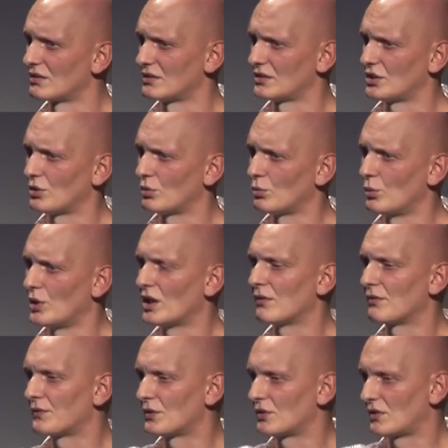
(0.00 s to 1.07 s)
So we
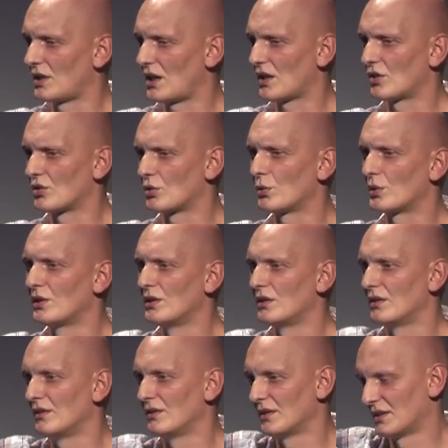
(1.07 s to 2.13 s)
have taken all
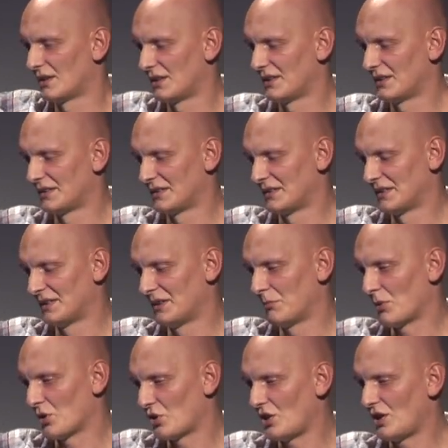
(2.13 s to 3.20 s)
the
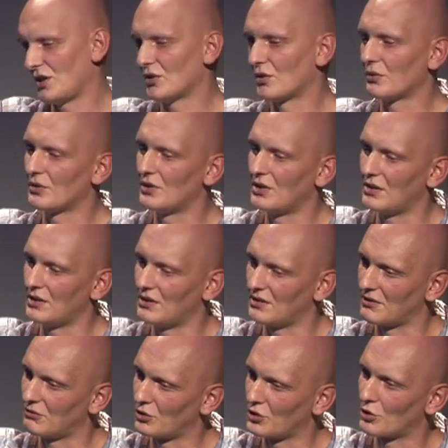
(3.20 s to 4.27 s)
machine or the
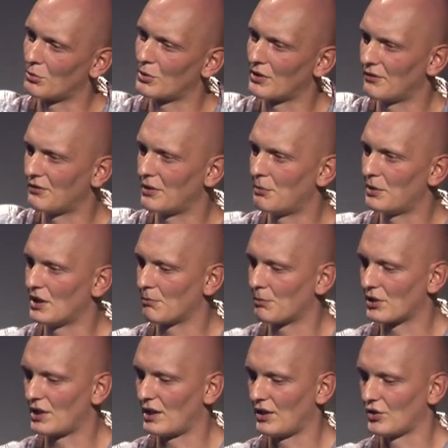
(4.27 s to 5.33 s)
vulnerable FTP
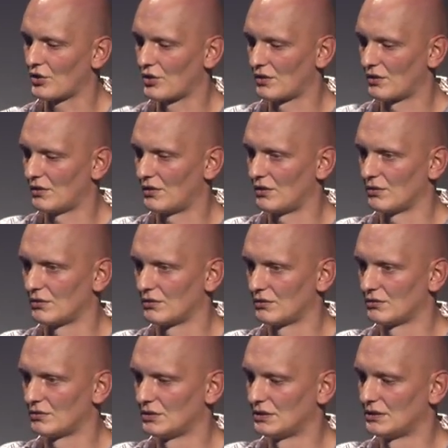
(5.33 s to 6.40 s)
application. So,
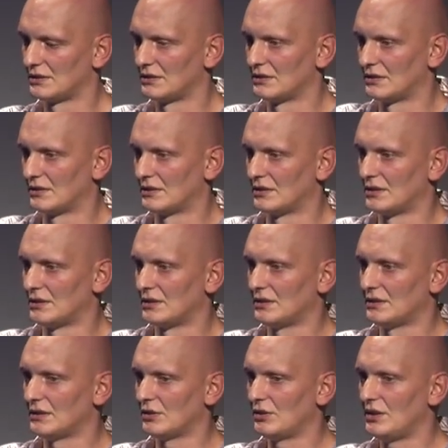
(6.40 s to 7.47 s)

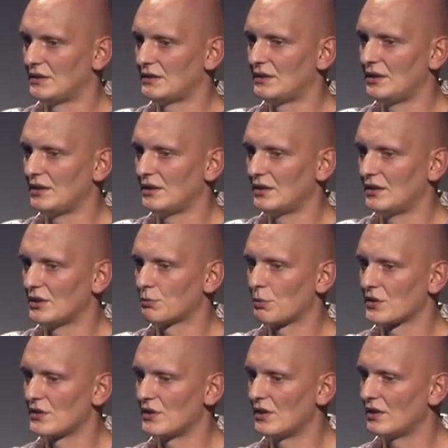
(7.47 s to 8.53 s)
so this the, this
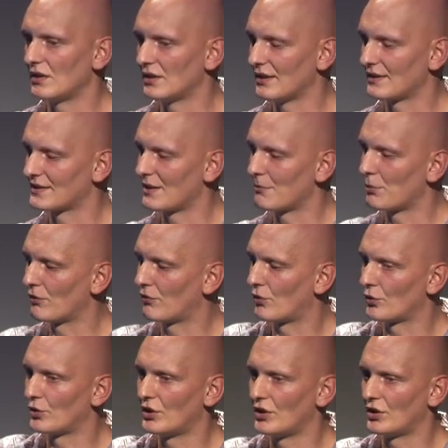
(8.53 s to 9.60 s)
was the example
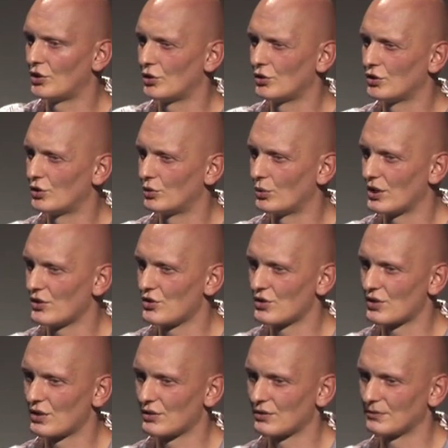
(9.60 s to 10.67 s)
for the return to
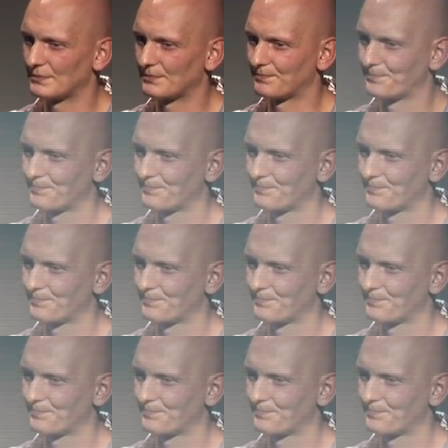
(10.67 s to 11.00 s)
register.